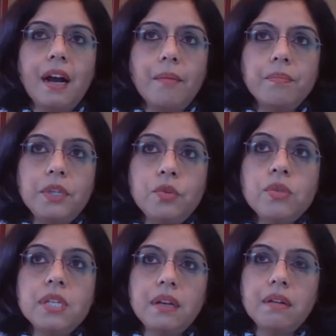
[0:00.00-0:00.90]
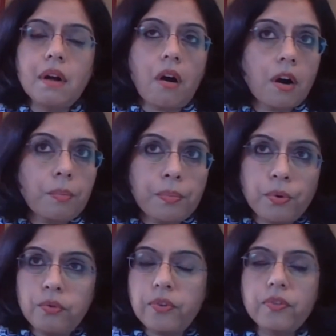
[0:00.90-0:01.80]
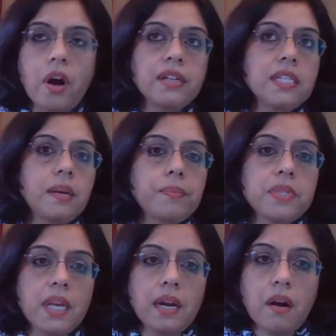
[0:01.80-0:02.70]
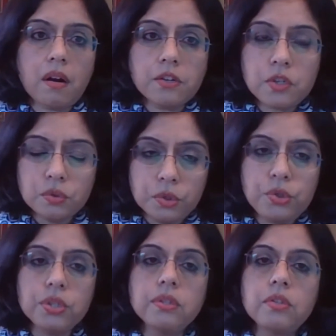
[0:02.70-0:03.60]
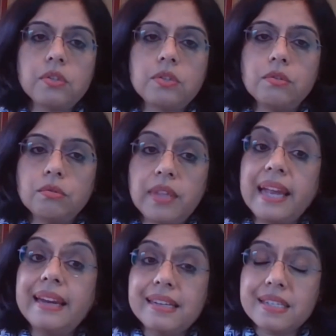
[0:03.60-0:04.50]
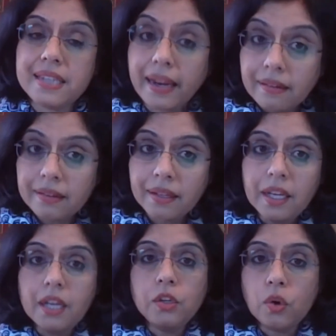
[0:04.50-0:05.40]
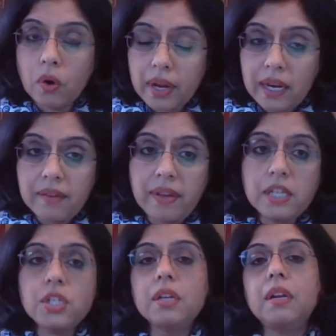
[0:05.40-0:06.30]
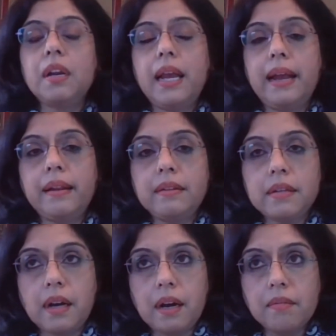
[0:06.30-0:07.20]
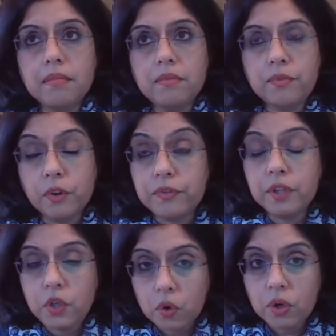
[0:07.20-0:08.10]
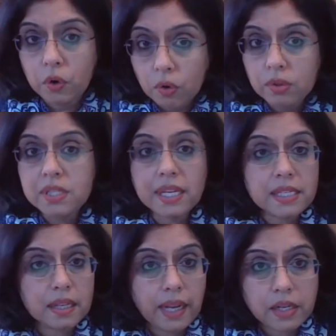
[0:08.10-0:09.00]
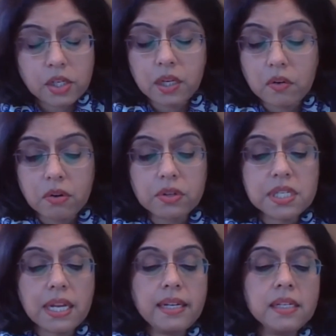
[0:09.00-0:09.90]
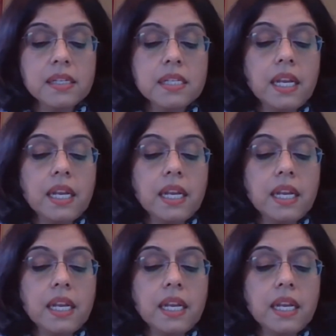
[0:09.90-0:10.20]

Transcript: using our proof of concepts and our solutions to then extend your innovation and fulfill your goals as an engineer or a scientist.